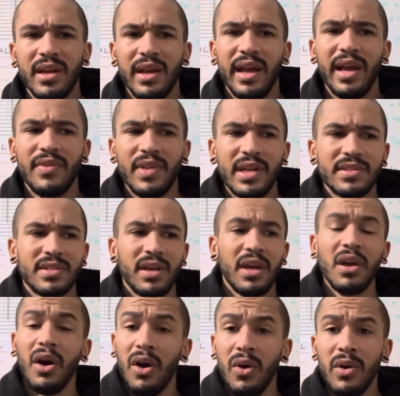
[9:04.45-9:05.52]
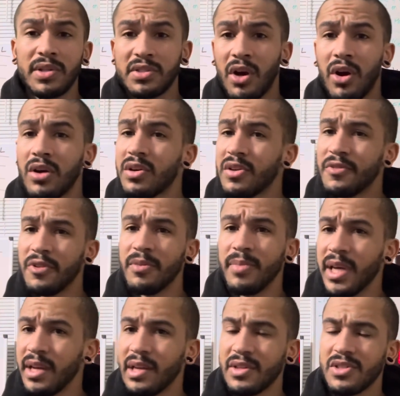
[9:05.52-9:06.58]
And they say, oh, it's harder for
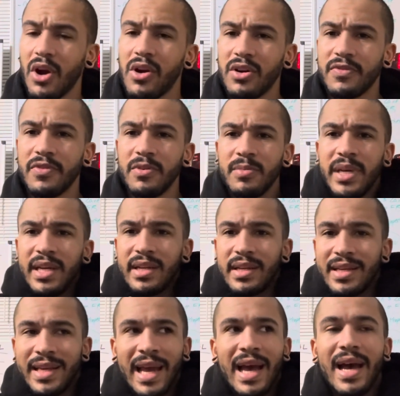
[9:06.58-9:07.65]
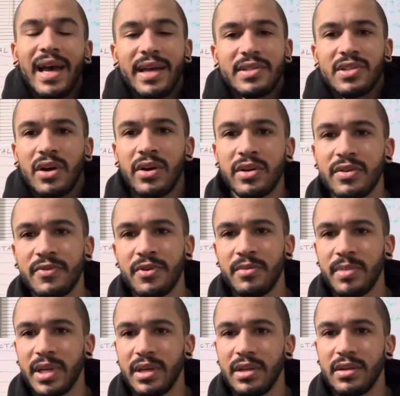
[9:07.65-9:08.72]
men. It's harder for men. Yeah, it's harder for
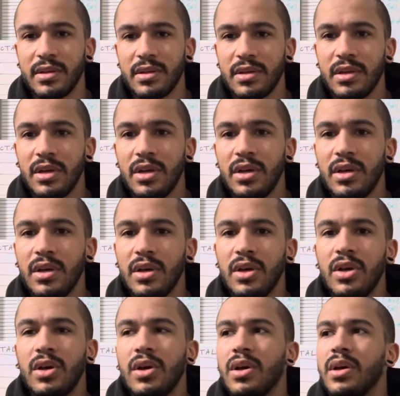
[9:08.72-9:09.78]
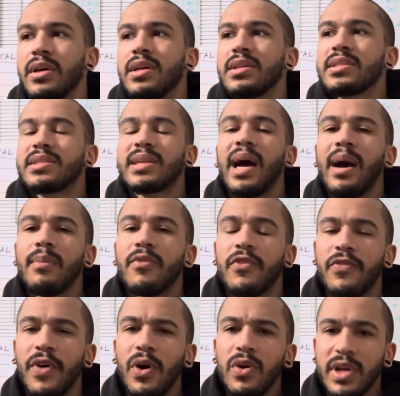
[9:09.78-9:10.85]
men. Stop
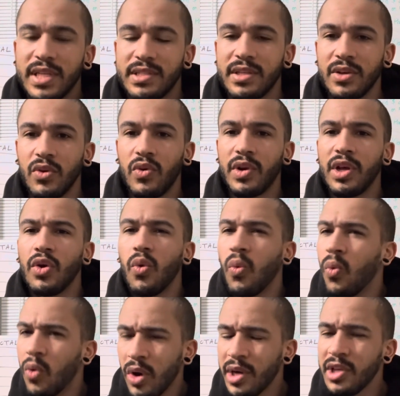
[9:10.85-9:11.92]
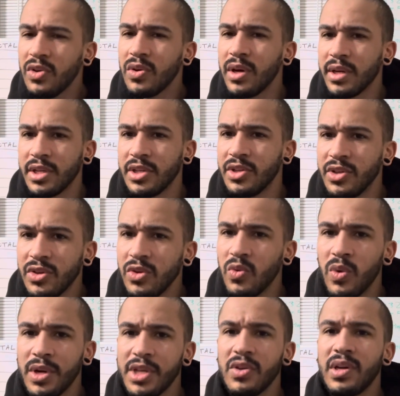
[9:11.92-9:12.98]
focusing on it. What are you going to do?
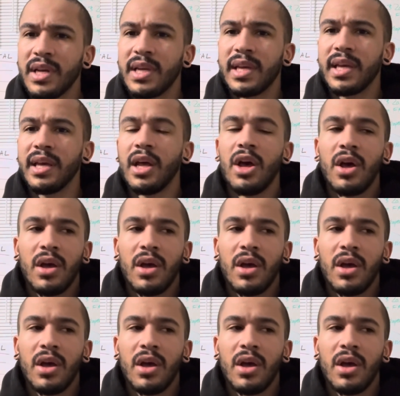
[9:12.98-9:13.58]
What are you going to get?